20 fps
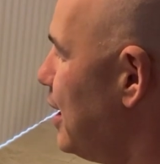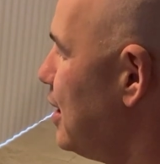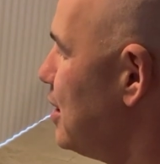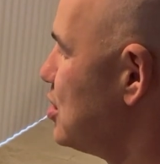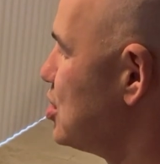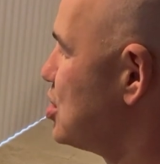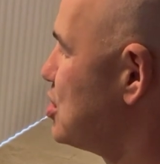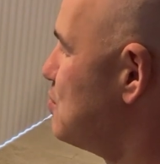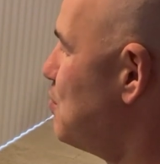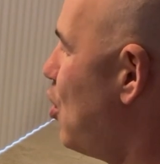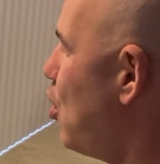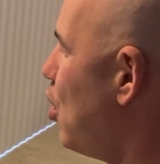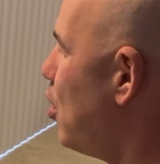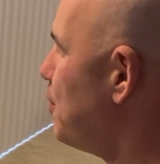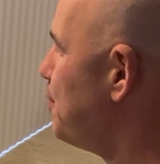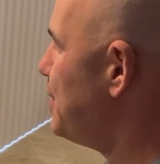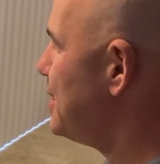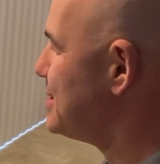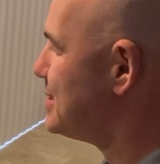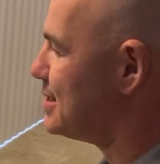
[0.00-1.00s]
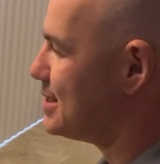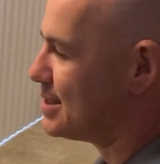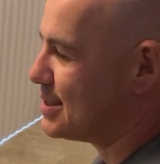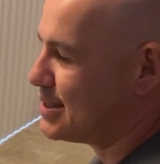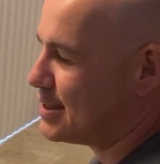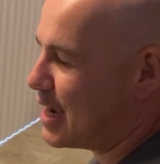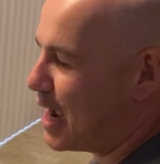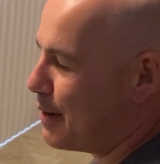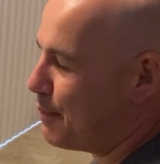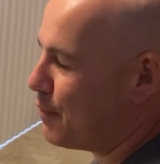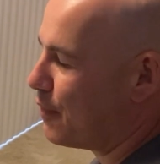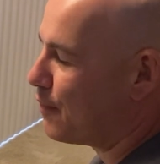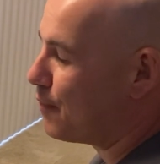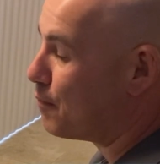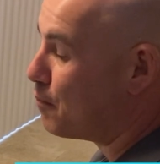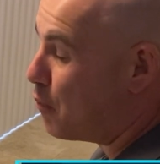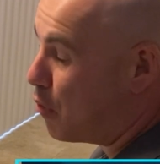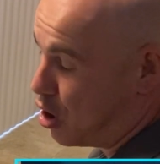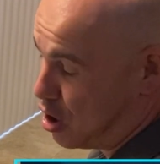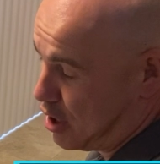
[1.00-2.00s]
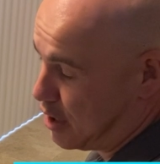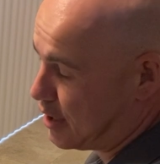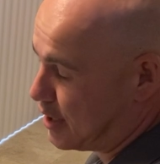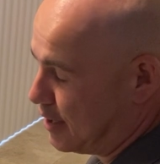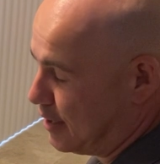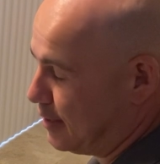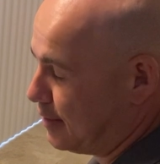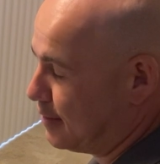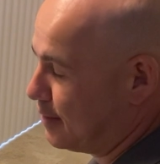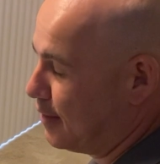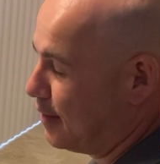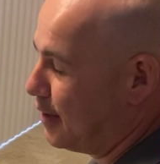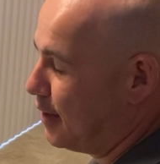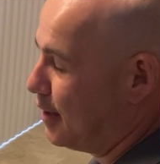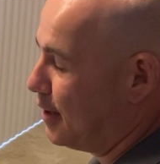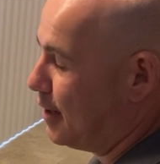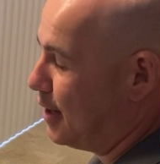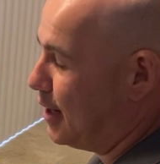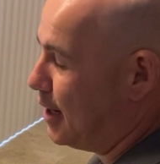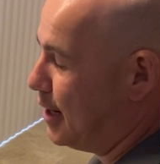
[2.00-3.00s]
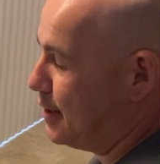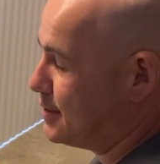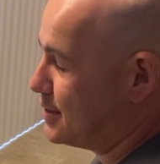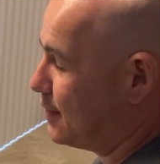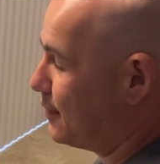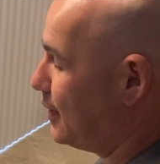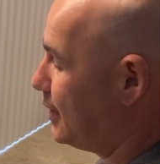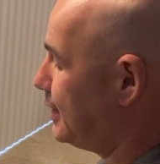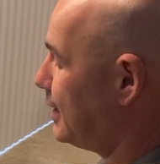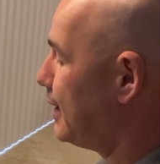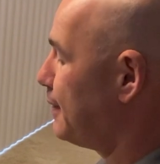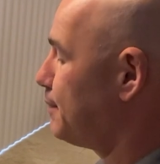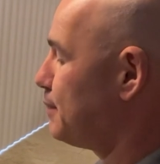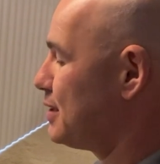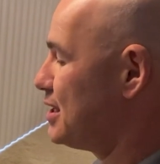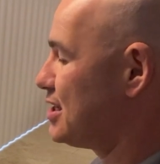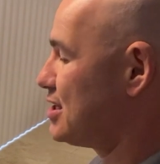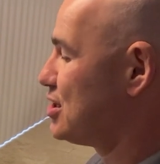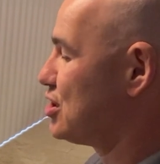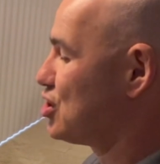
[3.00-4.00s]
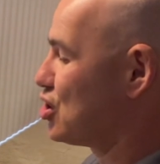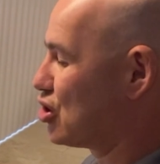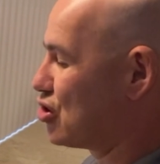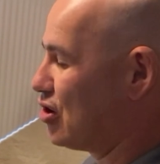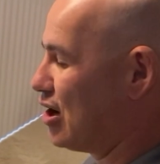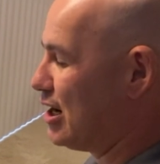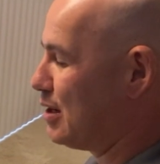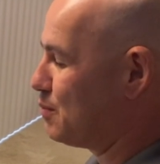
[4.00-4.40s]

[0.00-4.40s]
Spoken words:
small business type of market and stuff like that. This is a great